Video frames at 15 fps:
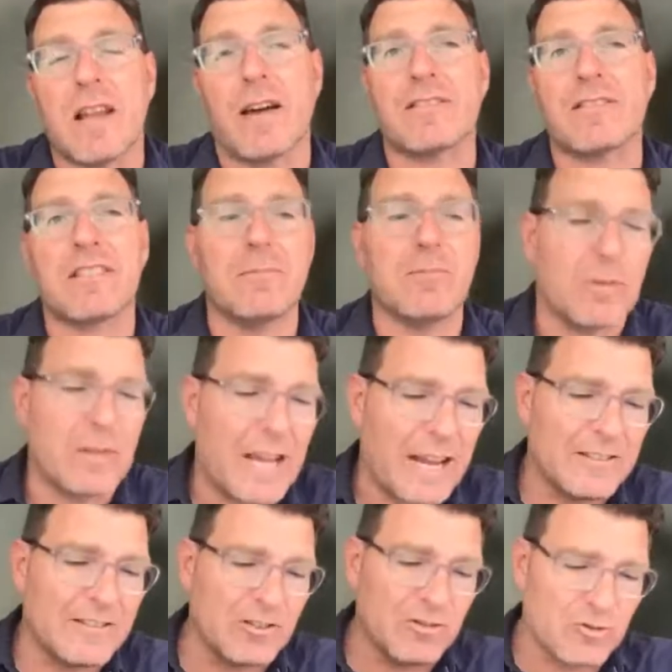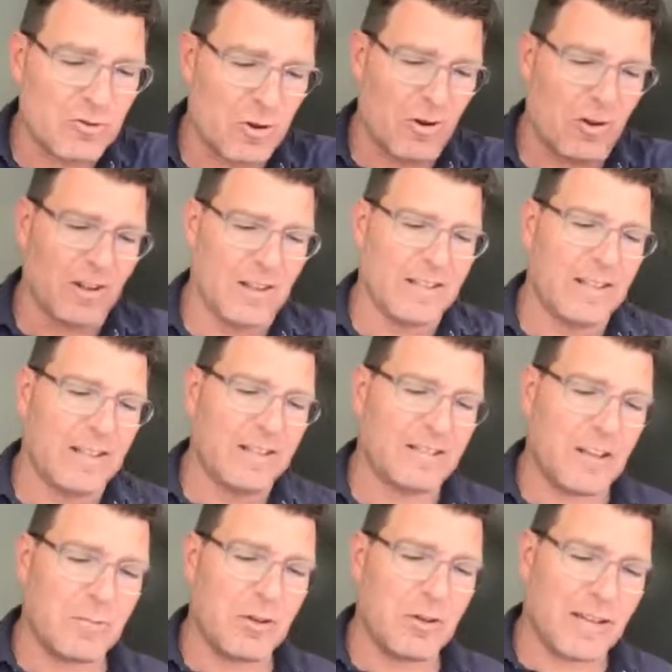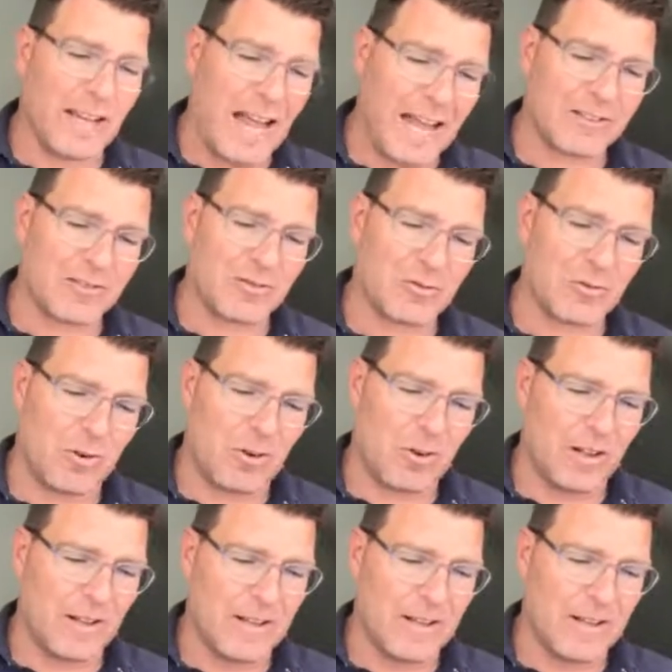Now, some you can control, some you cannot control.